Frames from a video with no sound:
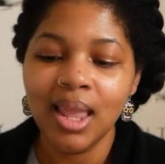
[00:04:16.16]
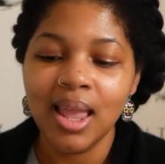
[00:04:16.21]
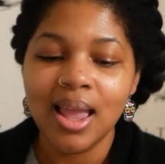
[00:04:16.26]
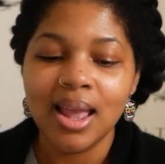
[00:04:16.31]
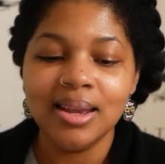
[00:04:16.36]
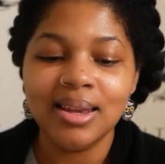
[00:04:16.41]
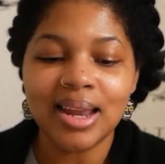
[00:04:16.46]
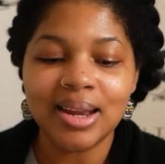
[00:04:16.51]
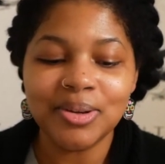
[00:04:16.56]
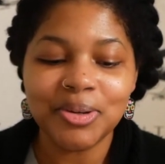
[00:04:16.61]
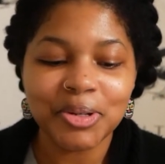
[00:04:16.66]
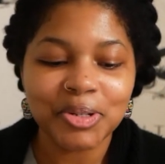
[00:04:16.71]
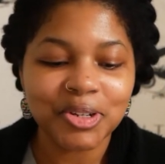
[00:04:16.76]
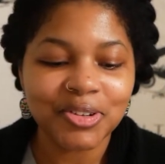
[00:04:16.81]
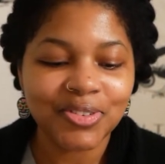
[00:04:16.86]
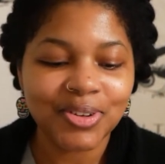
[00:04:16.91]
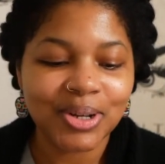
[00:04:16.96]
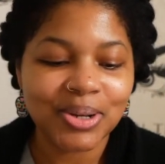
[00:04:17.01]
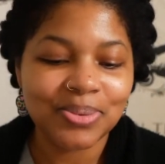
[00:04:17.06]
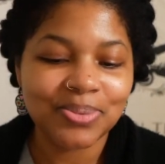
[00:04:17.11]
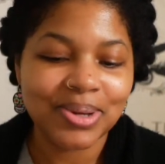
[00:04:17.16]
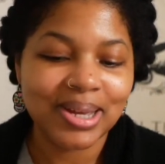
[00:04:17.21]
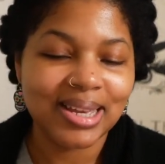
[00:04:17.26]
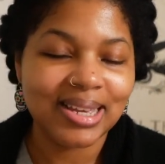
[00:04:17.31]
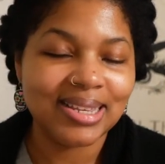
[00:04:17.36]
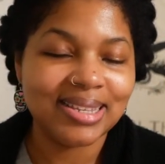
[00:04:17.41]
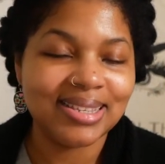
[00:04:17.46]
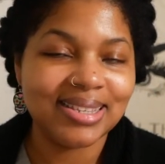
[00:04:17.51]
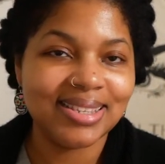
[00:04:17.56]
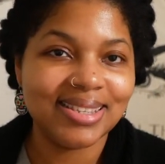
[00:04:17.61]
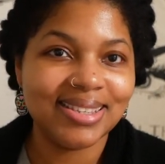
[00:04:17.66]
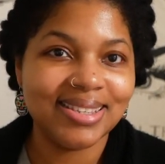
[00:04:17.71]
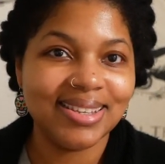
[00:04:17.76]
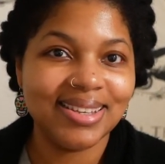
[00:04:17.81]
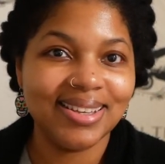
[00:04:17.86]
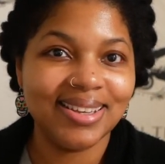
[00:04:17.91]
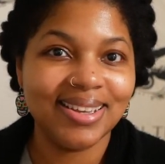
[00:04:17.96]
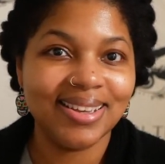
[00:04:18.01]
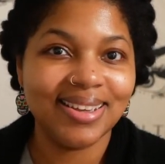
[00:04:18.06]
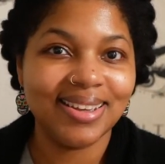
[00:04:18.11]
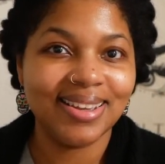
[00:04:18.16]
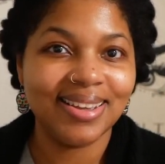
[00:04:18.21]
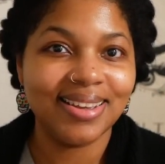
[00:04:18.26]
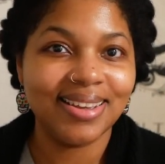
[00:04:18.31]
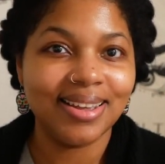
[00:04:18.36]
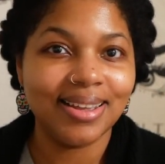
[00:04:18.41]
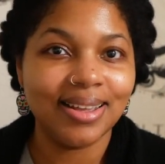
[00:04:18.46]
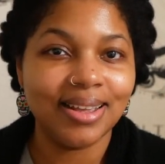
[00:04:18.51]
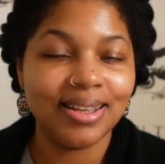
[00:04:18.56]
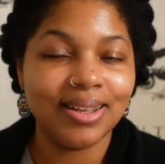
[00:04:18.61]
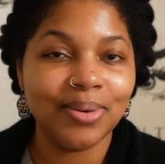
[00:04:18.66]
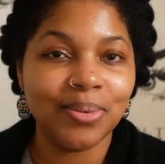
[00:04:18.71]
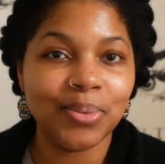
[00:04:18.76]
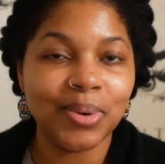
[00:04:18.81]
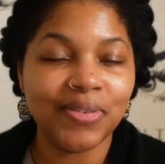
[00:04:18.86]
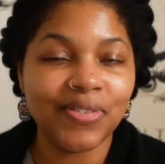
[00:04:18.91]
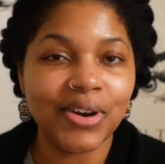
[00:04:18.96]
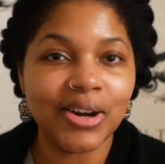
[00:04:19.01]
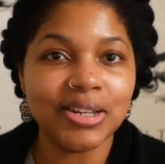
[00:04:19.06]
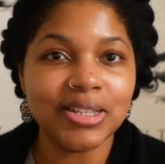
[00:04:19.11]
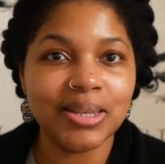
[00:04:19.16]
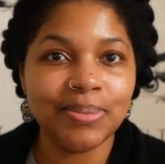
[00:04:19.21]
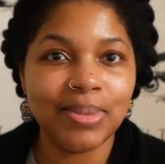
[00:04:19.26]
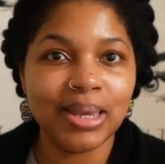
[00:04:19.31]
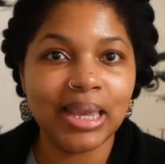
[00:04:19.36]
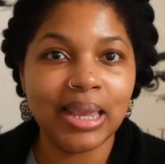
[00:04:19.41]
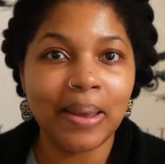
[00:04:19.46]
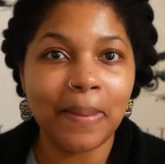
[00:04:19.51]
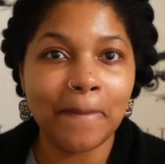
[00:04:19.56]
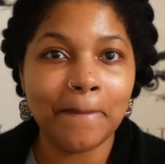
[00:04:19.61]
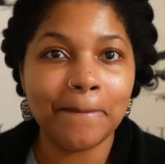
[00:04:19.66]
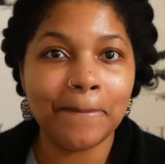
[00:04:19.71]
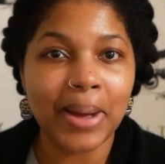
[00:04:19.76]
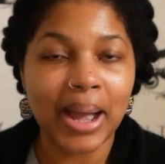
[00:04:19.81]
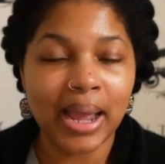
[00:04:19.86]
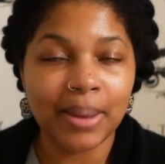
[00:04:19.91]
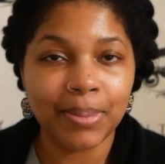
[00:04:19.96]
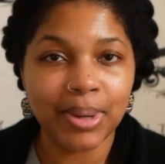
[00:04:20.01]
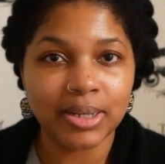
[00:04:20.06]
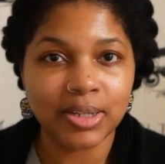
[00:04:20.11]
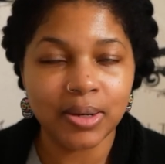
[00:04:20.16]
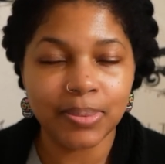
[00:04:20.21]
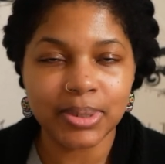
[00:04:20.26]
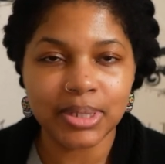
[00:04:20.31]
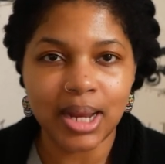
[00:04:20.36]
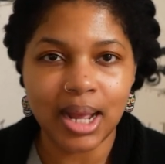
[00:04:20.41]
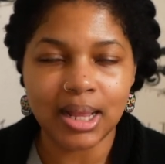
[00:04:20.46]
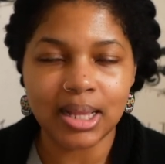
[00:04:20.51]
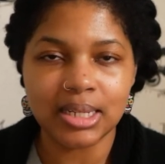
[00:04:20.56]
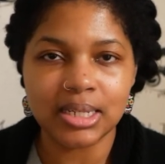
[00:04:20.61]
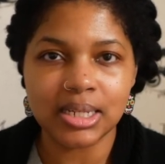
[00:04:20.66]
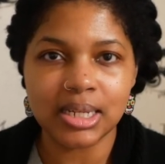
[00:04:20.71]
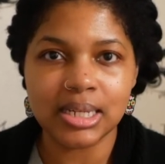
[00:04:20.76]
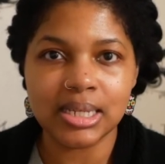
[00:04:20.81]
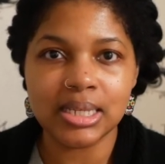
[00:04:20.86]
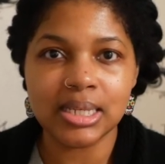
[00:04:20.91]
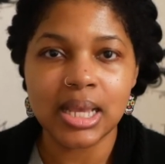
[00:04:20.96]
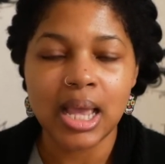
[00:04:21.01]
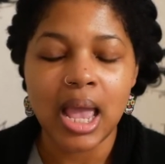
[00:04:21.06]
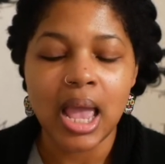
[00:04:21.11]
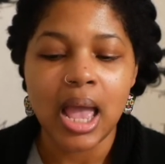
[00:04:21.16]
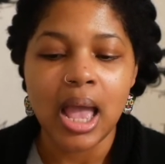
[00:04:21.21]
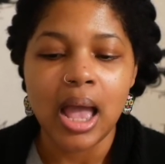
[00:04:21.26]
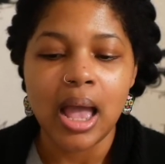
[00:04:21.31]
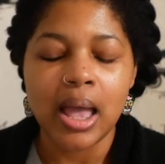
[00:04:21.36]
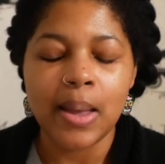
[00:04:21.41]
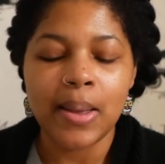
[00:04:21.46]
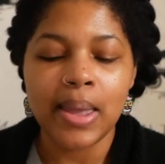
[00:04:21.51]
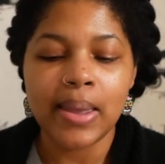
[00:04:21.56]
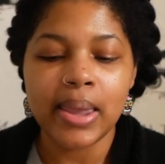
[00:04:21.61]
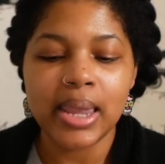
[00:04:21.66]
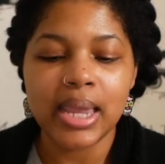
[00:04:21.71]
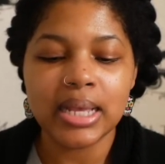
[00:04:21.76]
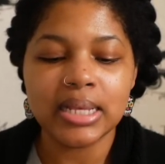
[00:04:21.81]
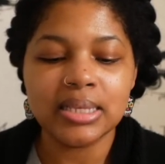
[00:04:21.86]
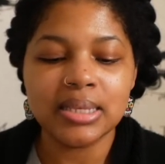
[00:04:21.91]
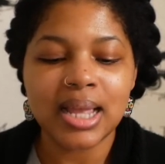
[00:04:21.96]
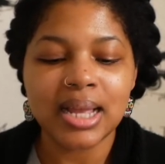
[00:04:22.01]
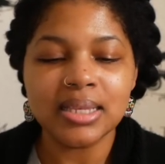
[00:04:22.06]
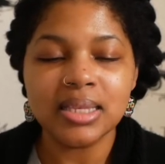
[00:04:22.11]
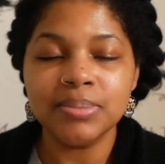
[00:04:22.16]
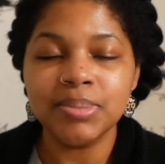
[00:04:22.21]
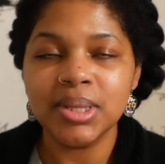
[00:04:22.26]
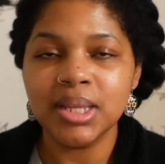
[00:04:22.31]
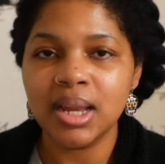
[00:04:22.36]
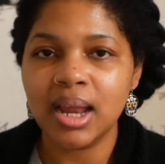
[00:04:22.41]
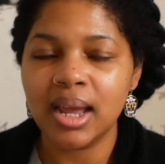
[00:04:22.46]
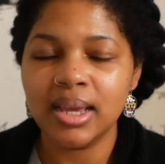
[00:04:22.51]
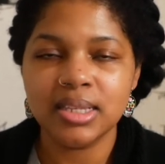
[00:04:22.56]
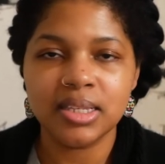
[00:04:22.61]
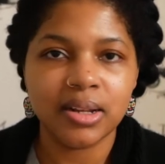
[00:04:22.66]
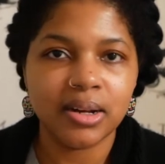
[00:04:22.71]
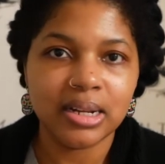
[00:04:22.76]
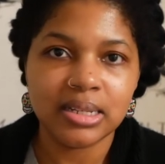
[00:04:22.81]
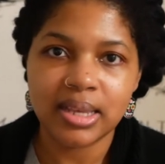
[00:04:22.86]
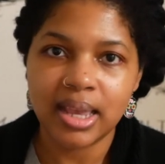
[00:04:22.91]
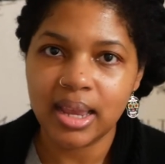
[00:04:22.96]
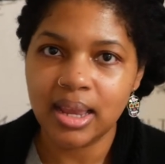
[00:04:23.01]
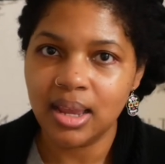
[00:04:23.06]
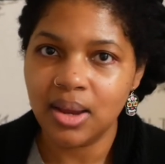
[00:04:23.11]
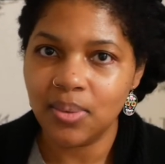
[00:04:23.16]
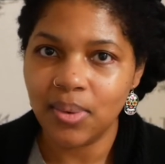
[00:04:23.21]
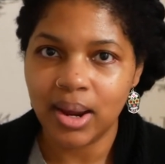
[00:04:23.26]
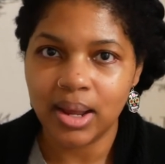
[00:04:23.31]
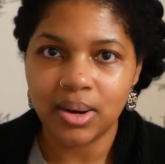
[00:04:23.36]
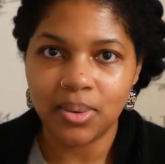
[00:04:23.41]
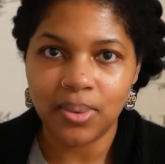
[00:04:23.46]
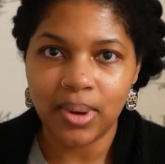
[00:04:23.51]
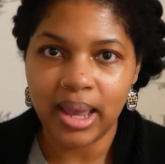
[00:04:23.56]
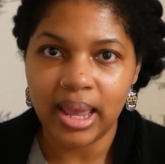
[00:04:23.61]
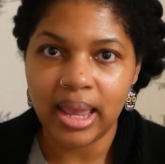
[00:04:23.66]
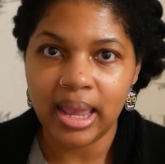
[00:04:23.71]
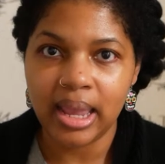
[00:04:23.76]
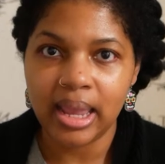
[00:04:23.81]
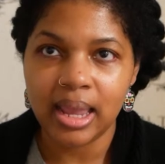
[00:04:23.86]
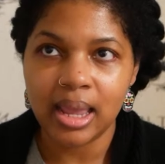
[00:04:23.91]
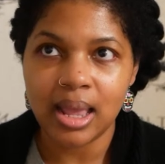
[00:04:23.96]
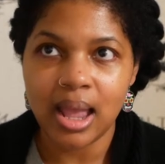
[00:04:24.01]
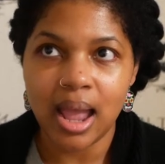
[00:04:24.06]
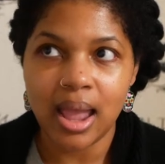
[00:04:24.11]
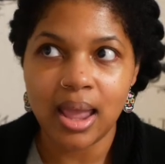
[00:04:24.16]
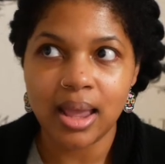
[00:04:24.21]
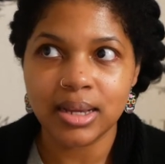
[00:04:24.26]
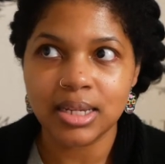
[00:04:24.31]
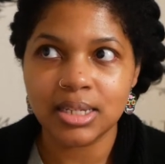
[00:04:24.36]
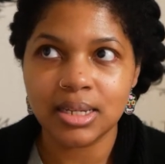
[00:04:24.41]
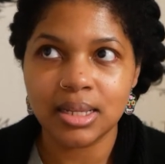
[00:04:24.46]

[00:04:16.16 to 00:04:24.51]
Now, Nutrafol was referred to me by my dermatologist. It's not something I started taking right away. I